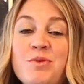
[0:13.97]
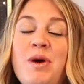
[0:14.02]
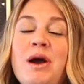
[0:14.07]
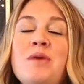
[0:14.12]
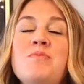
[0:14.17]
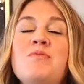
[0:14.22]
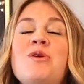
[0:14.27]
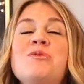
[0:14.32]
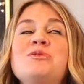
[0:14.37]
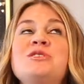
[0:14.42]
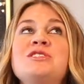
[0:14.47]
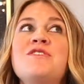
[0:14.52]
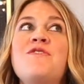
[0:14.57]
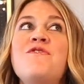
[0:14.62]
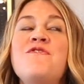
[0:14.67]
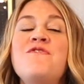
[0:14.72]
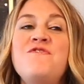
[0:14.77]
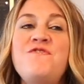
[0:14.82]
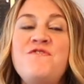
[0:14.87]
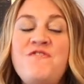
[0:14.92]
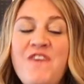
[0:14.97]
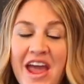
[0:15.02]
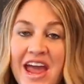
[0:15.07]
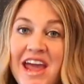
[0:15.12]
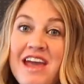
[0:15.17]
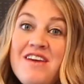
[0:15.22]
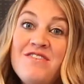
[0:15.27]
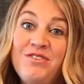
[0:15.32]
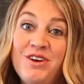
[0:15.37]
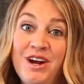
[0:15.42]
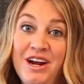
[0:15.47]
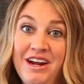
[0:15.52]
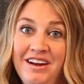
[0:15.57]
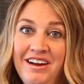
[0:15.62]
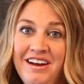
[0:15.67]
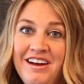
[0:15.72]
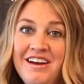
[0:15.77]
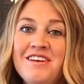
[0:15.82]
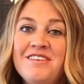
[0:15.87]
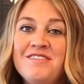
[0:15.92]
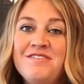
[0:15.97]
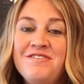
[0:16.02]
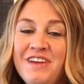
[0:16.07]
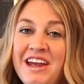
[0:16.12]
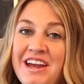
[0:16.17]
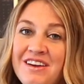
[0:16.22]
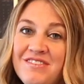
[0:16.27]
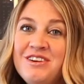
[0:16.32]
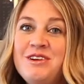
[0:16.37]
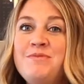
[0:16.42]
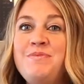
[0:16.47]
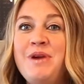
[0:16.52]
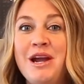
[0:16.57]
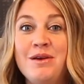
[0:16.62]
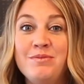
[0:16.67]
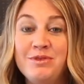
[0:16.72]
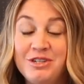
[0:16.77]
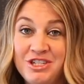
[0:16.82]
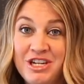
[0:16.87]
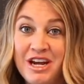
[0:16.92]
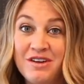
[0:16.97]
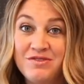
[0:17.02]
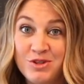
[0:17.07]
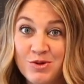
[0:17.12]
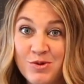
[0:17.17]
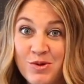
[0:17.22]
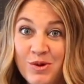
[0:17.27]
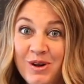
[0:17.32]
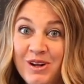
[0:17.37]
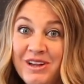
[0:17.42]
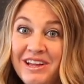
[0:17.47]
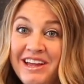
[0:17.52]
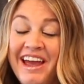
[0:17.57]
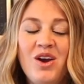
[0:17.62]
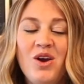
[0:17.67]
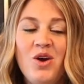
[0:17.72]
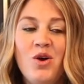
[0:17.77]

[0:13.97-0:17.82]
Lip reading: my most favorite Pampered Chef tool.